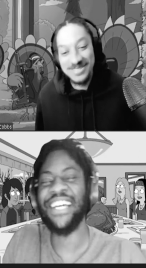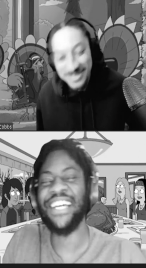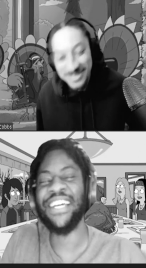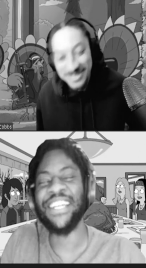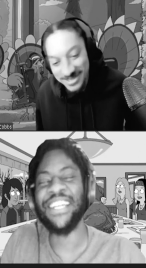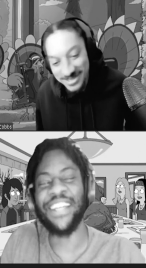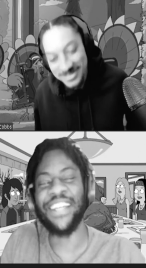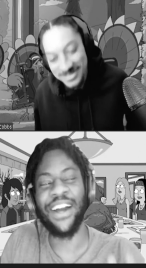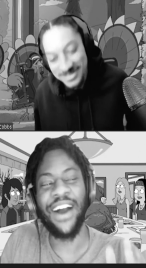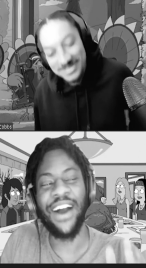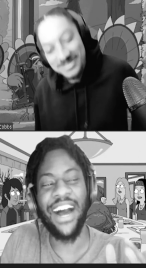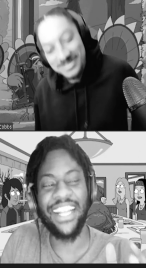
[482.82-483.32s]

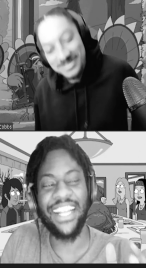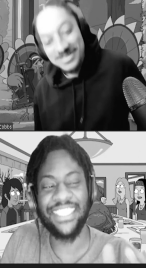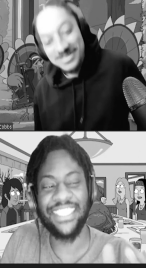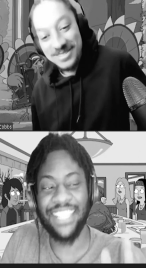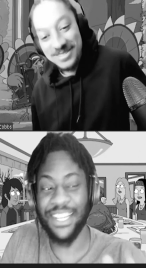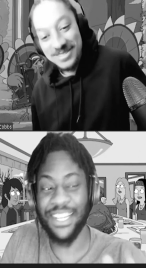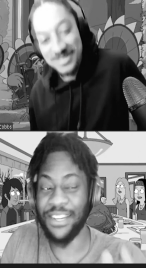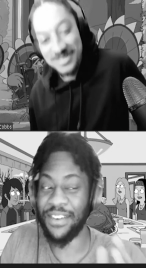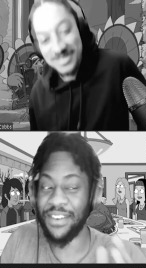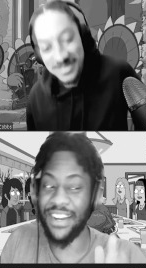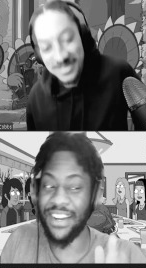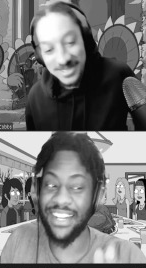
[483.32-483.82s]
Speaker 1: Yo, I'll tell
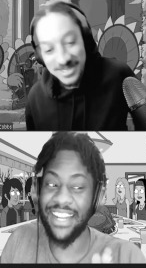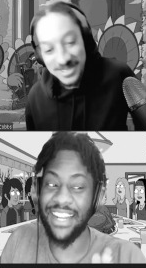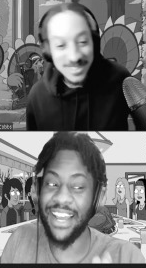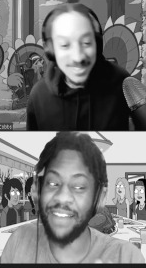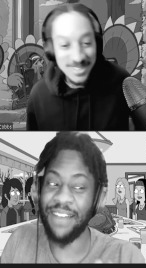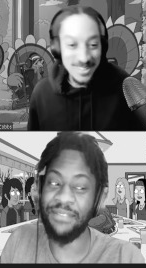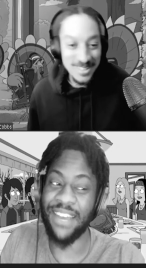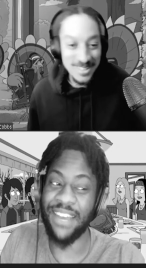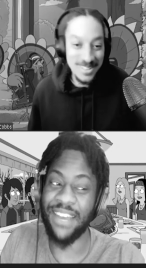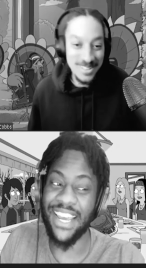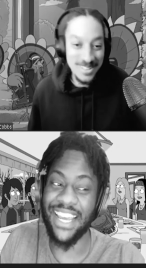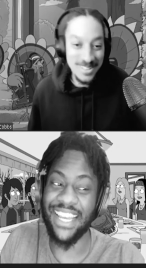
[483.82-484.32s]
you right now,
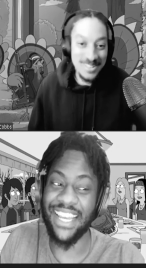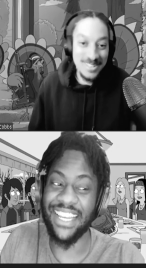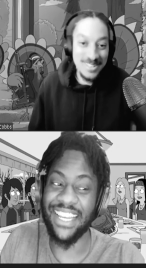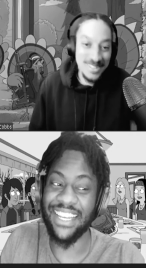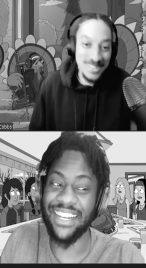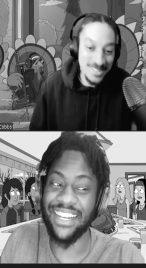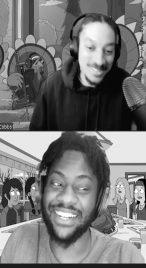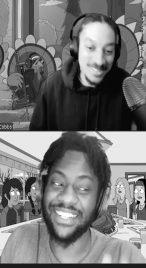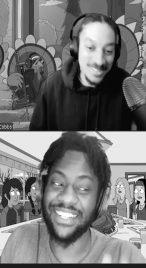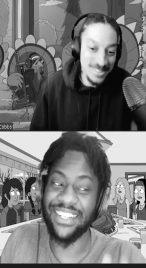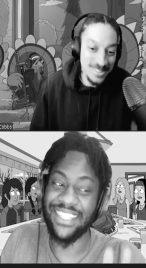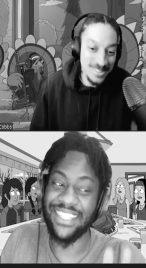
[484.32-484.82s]
man.
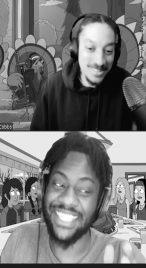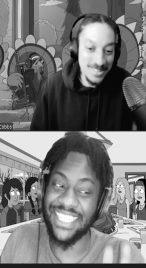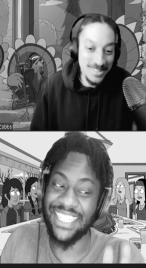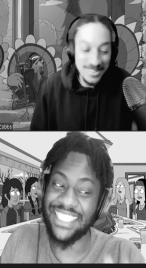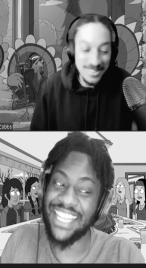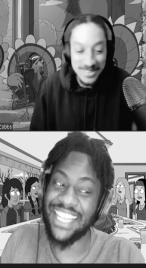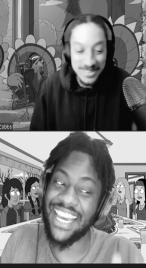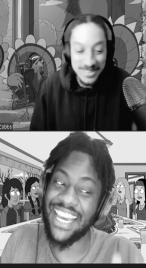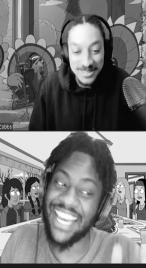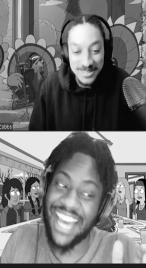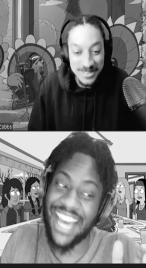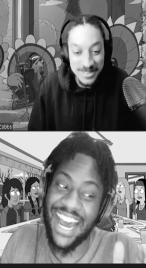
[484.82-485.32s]
Yo, these
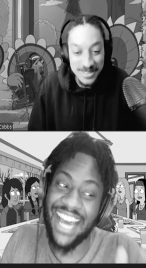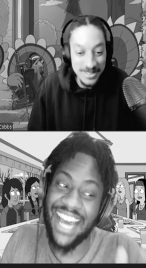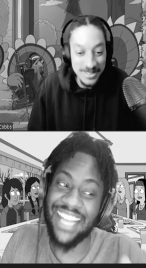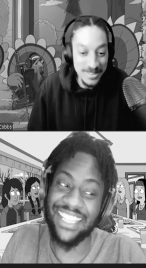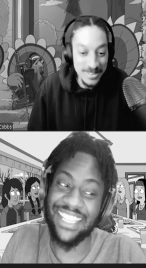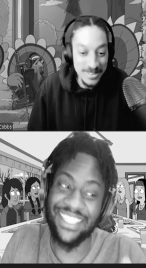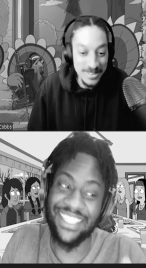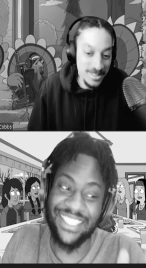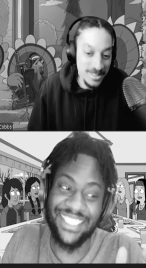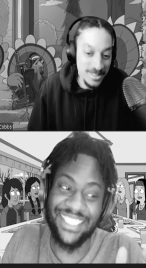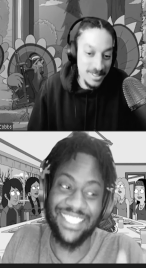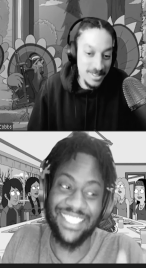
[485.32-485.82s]
AI a
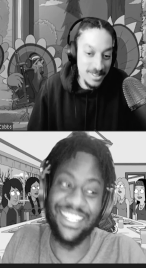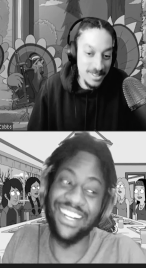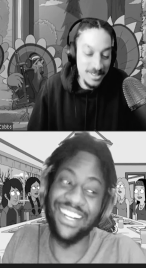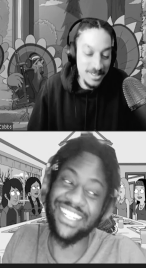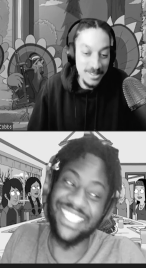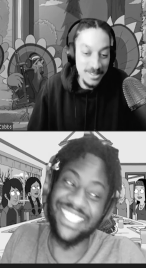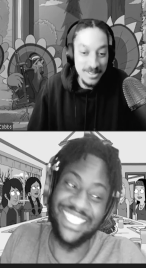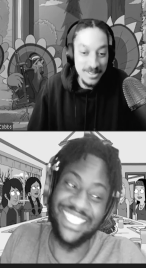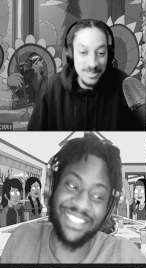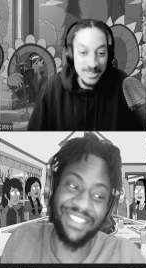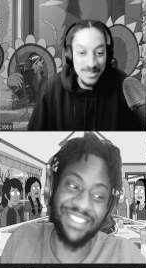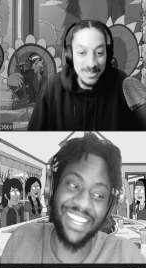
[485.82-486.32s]
little
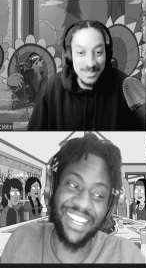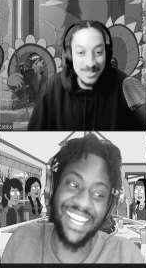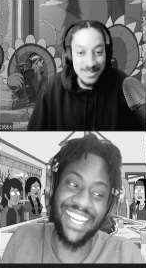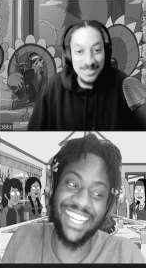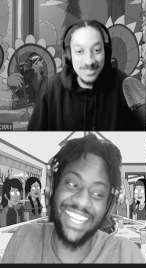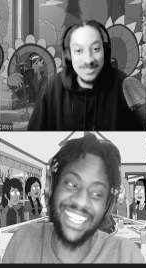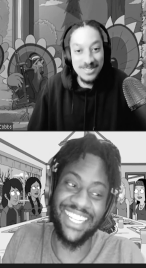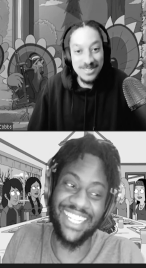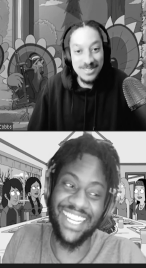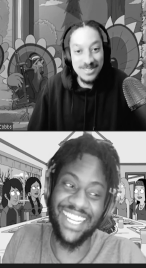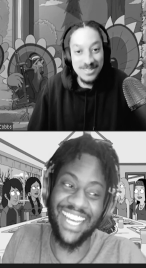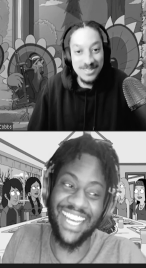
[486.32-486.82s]
snarky,
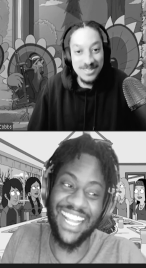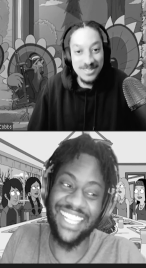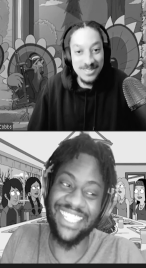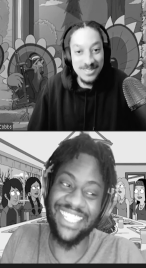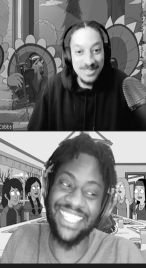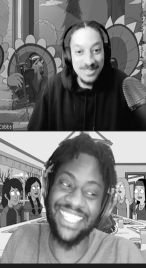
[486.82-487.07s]
man. They got a little